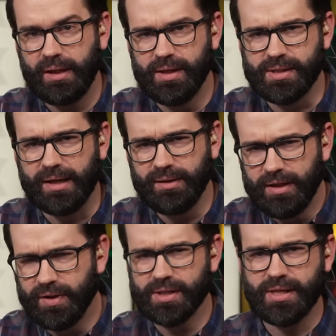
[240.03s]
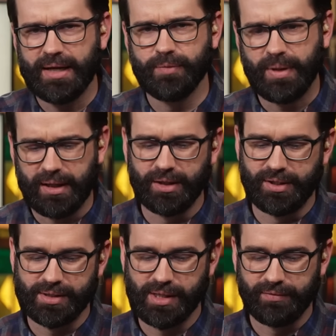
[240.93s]
is that leaving aside the
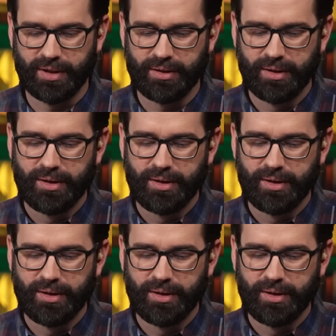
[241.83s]
politics of it,